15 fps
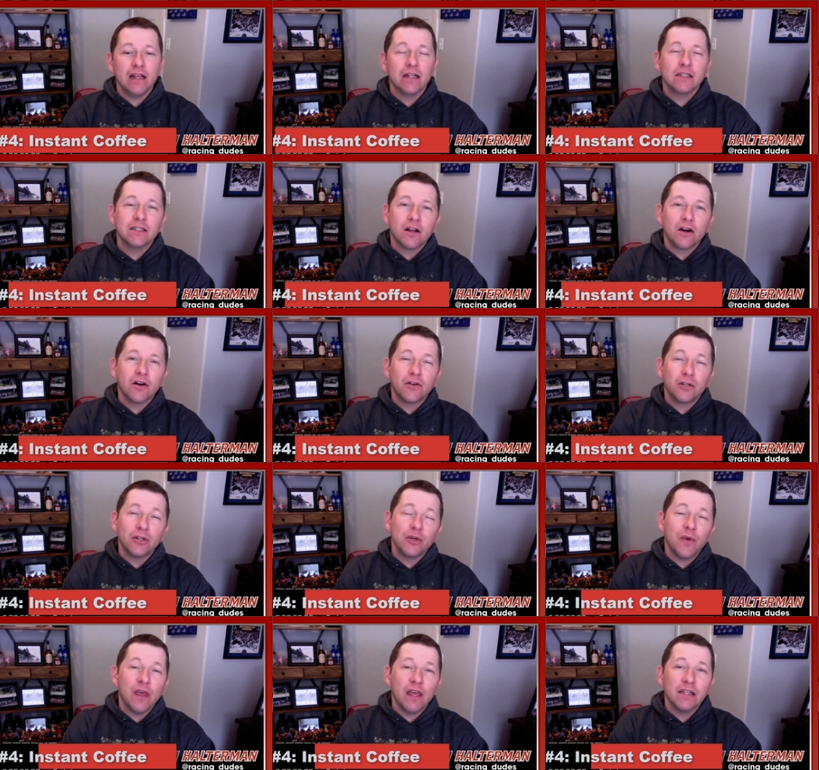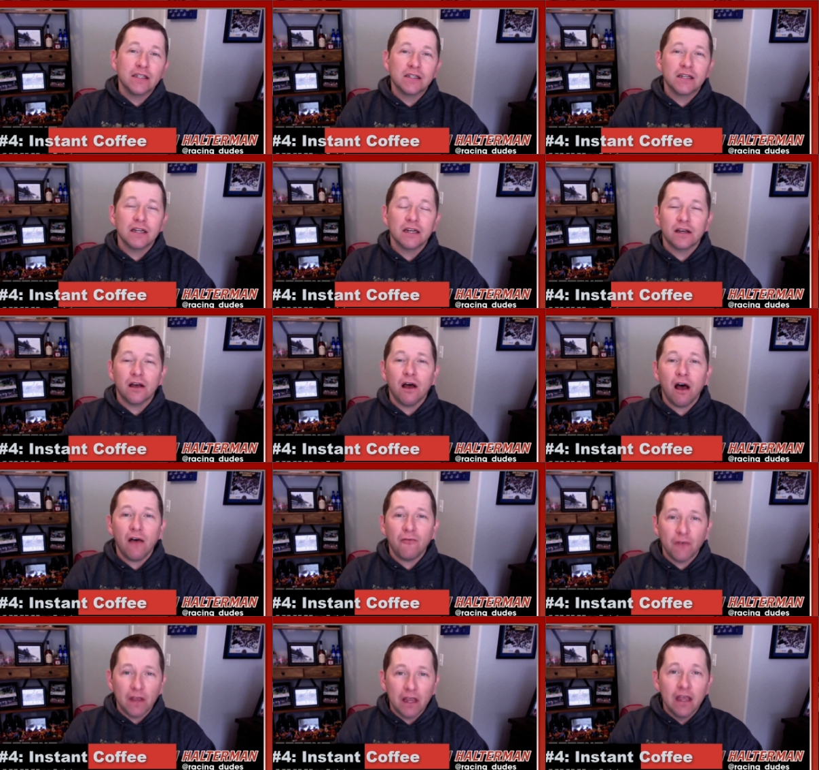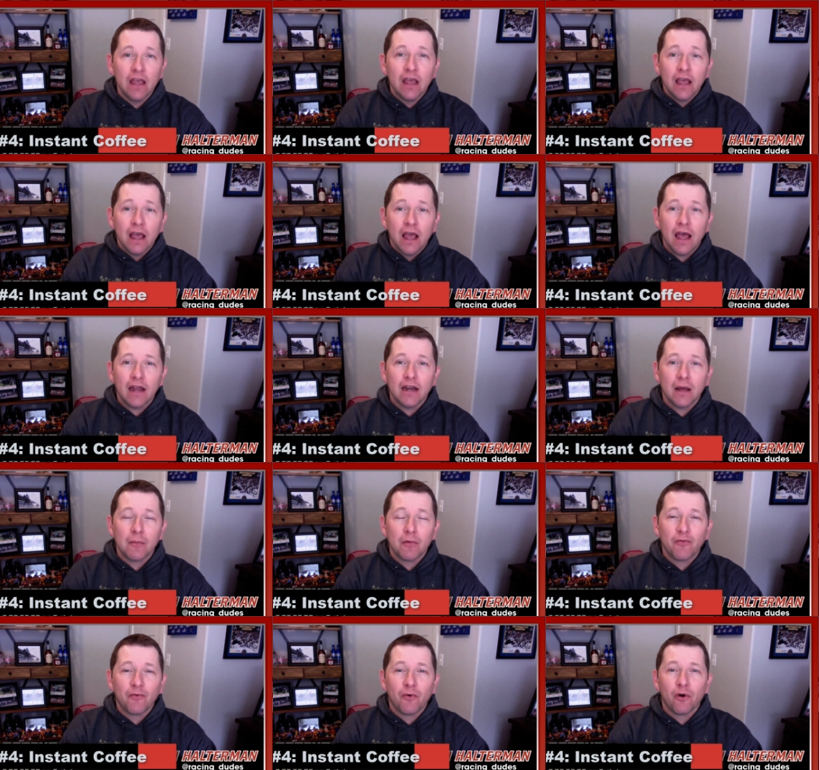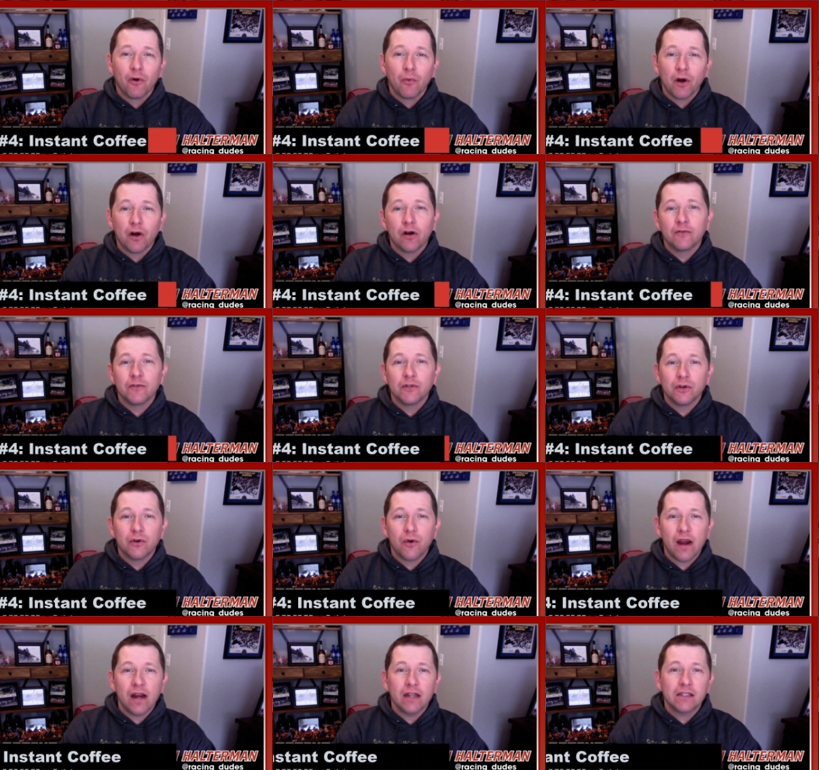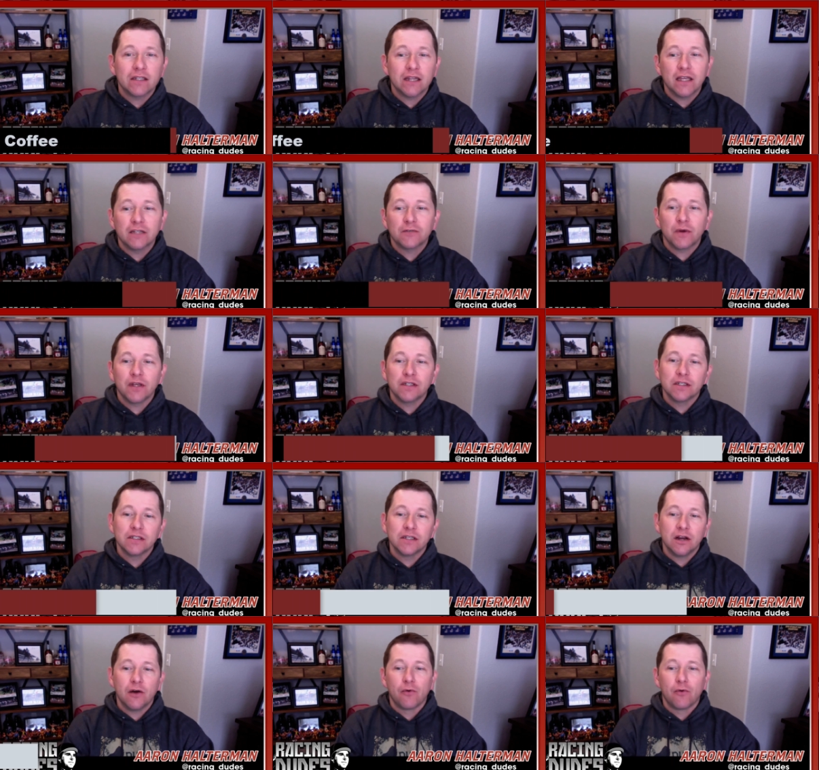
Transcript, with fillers: Let's go to Instant Coffee at number four, winner of two graded stakes races in a